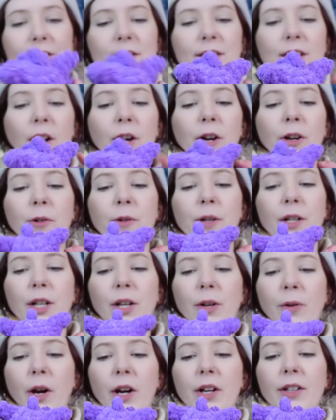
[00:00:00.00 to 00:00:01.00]
sew.
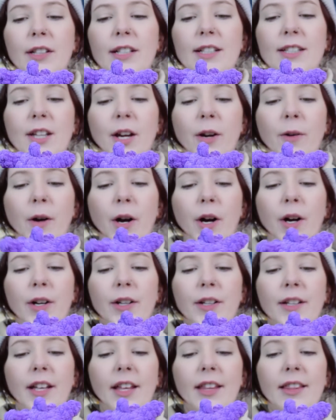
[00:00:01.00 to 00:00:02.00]
You only sew
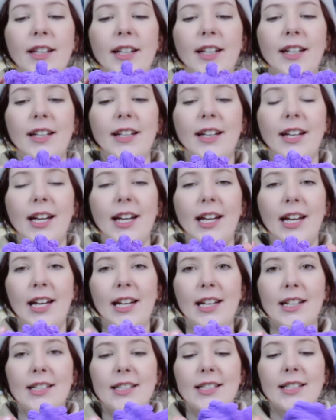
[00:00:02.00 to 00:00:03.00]
on the
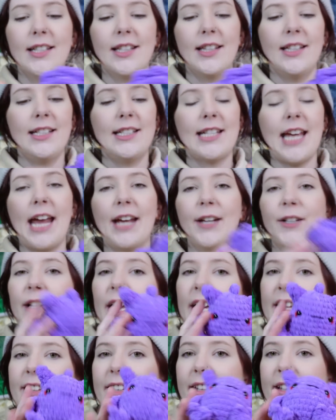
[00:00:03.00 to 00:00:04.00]
ears, the tail
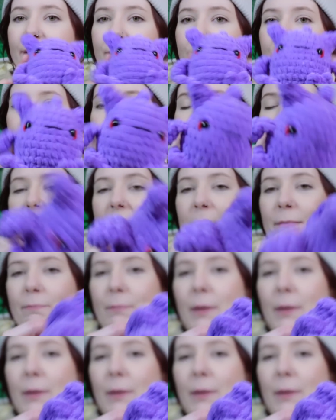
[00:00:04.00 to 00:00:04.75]
and the little feet,